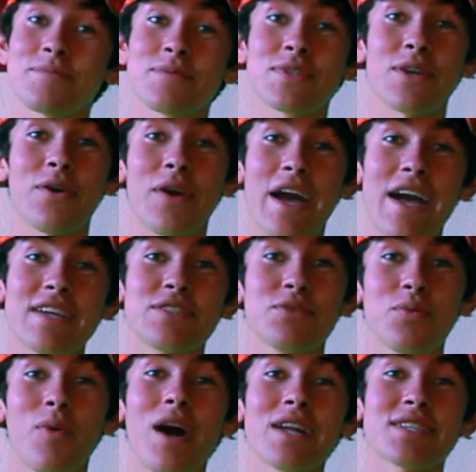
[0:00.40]
So as
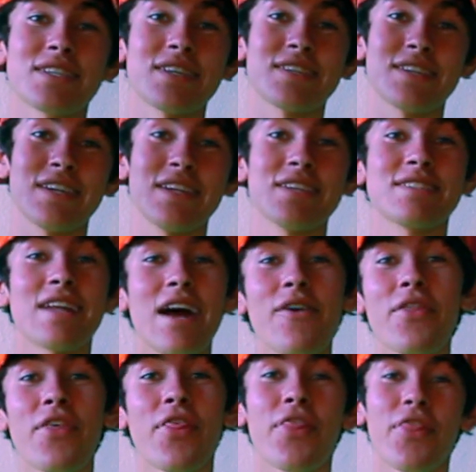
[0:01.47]
you watch this, it is
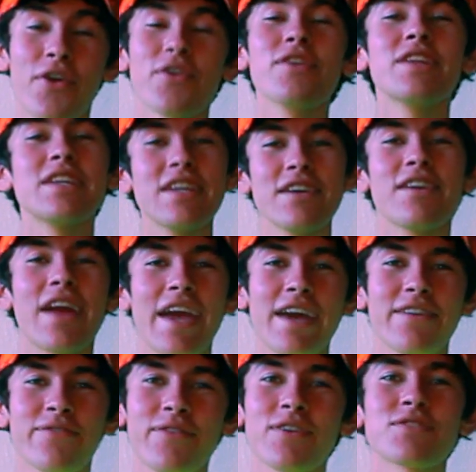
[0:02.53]
now the 3rd year
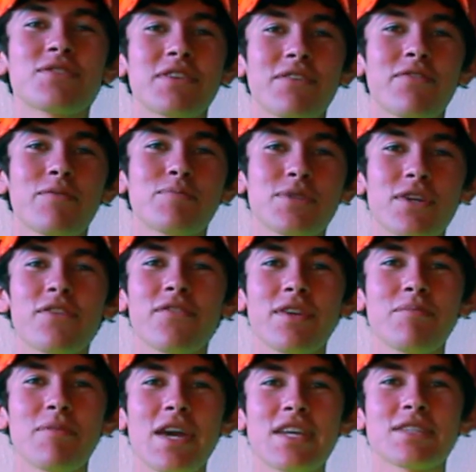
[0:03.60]
anniversary of
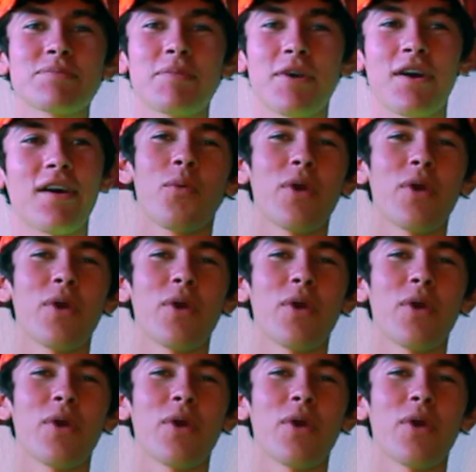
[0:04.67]
observing baseball.